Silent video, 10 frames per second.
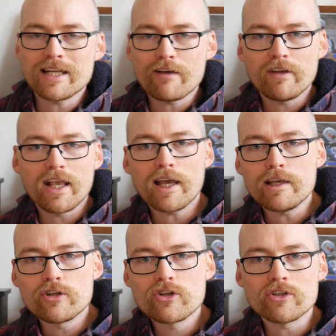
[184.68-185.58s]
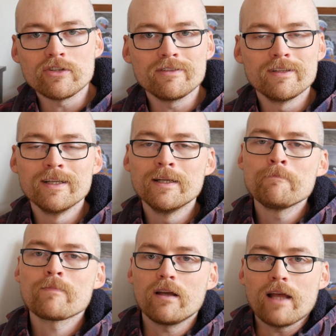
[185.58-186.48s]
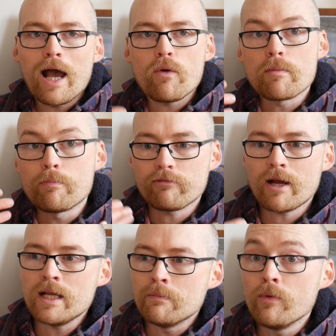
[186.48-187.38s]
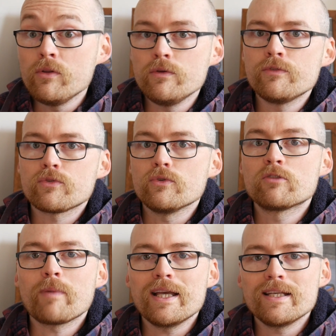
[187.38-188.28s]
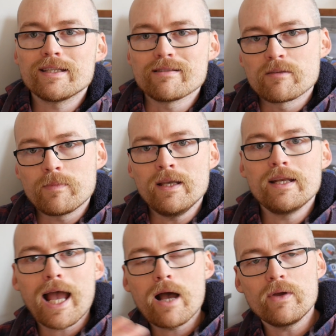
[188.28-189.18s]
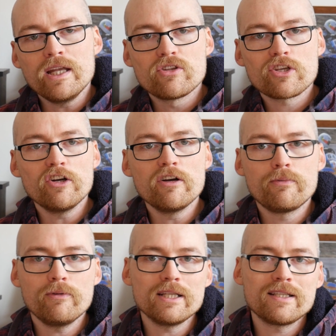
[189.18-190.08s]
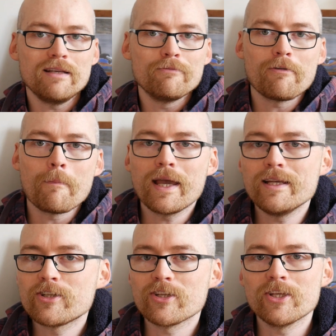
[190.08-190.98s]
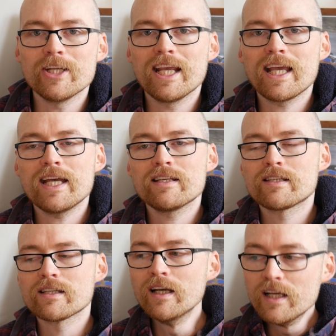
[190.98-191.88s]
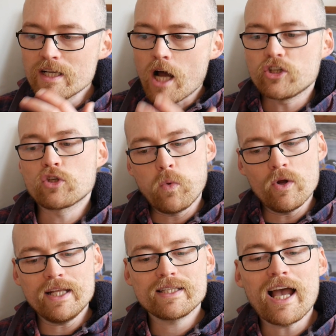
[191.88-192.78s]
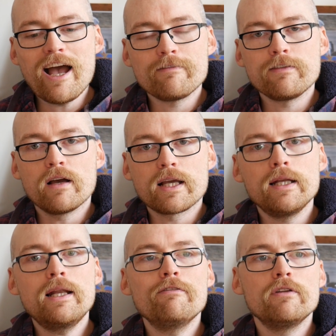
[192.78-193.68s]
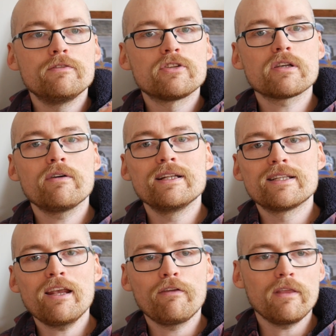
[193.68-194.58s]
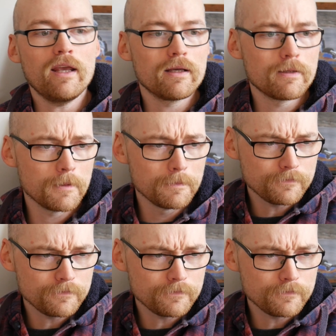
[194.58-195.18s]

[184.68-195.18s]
navigation, how the brain moves through space at speed, how it interprets the information that it gets. I just wanted to have like a level of scientific